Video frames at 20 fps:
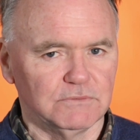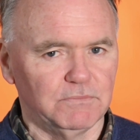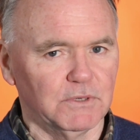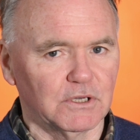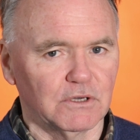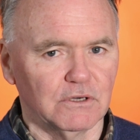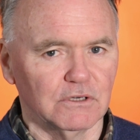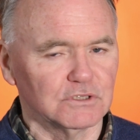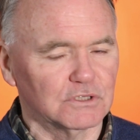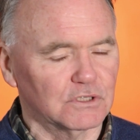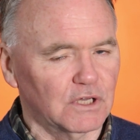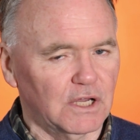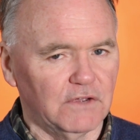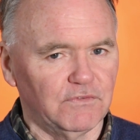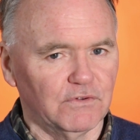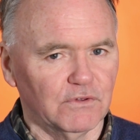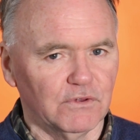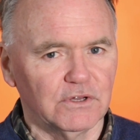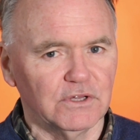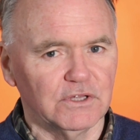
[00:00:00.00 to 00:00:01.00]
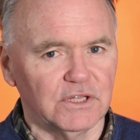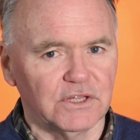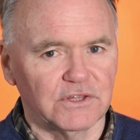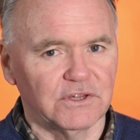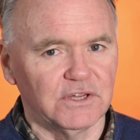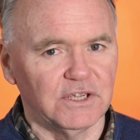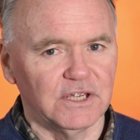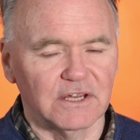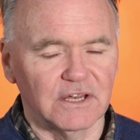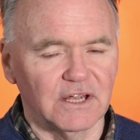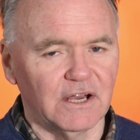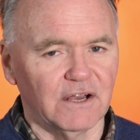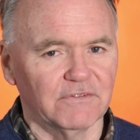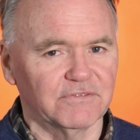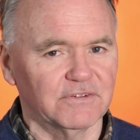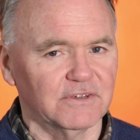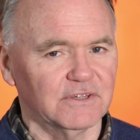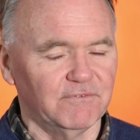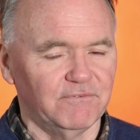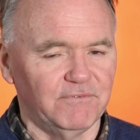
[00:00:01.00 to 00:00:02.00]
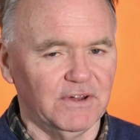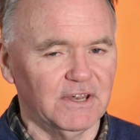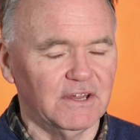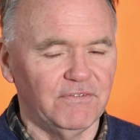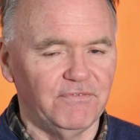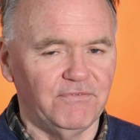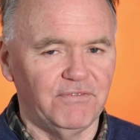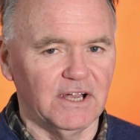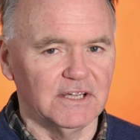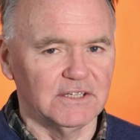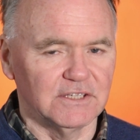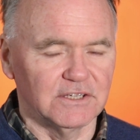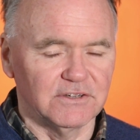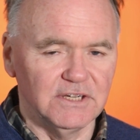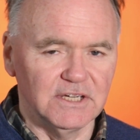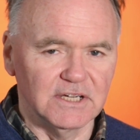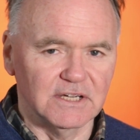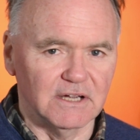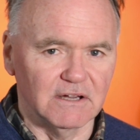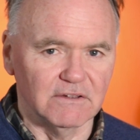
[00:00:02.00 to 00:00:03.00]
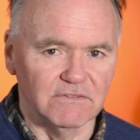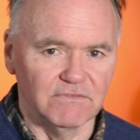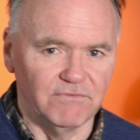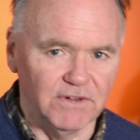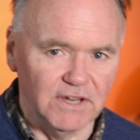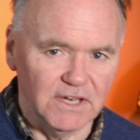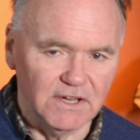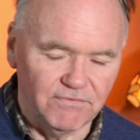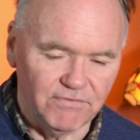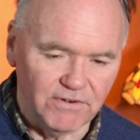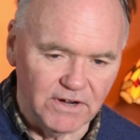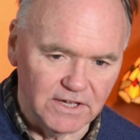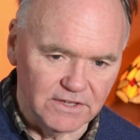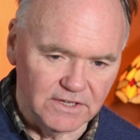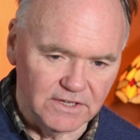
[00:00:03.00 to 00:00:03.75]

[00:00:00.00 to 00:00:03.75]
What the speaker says: because if you look at the 3 graphs, the 3 graphs verify